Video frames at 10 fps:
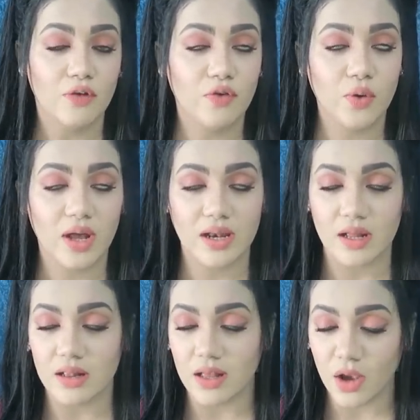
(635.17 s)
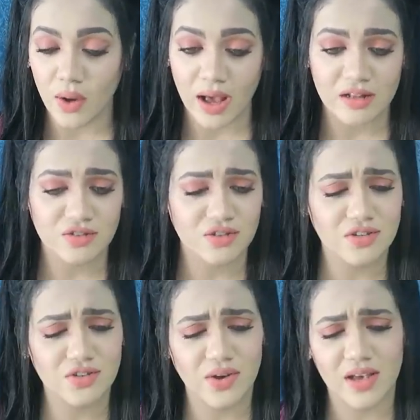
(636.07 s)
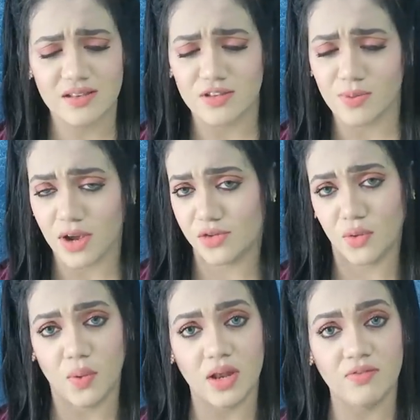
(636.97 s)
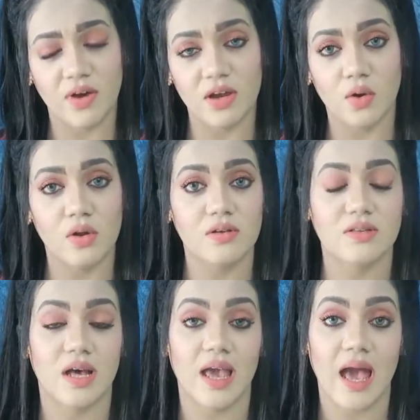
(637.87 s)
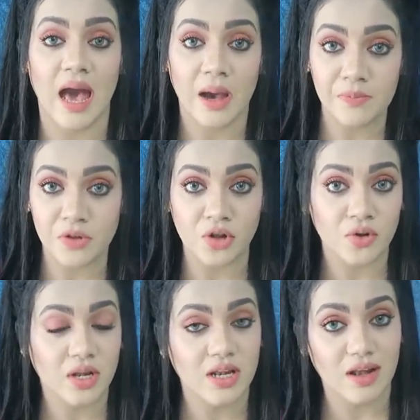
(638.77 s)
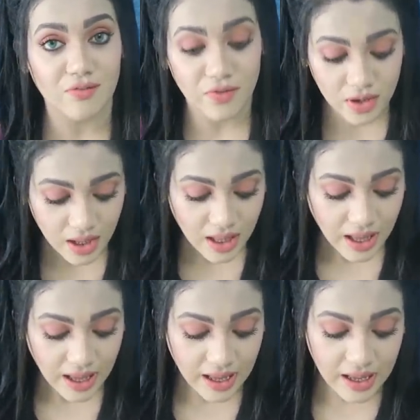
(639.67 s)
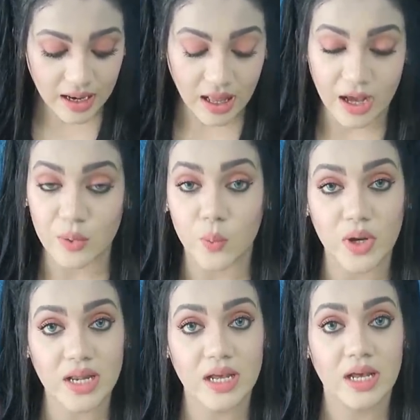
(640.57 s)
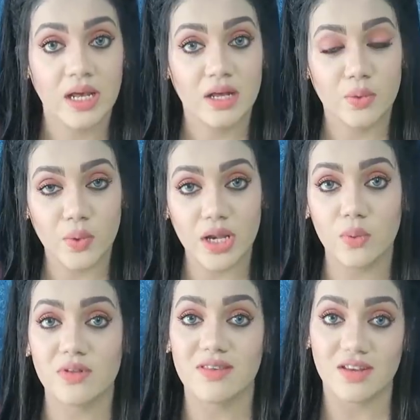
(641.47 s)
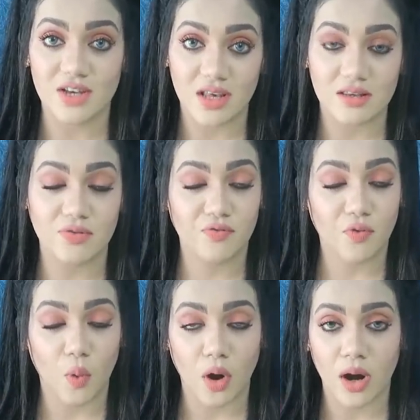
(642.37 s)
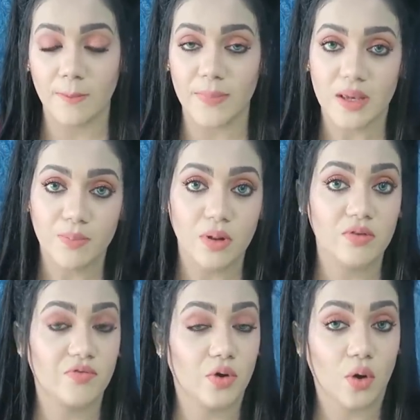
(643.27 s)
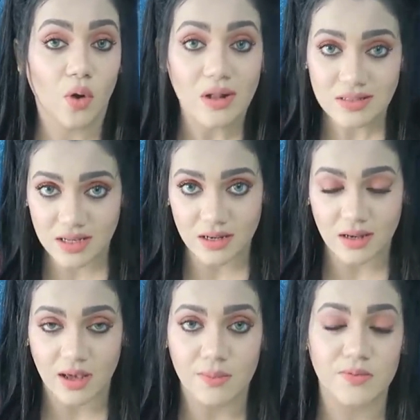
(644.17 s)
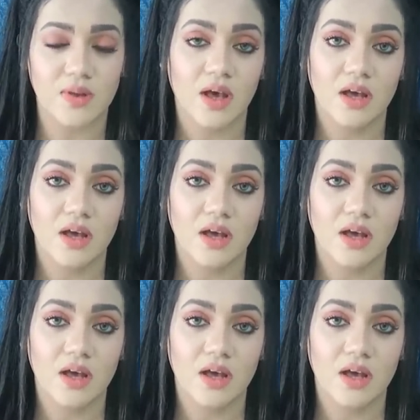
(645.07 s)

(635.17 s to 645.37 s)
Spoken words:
if you can lay your hands on this, you guys, it's priced for $25. I absolutely love it, and I really would suggest for people for all skin types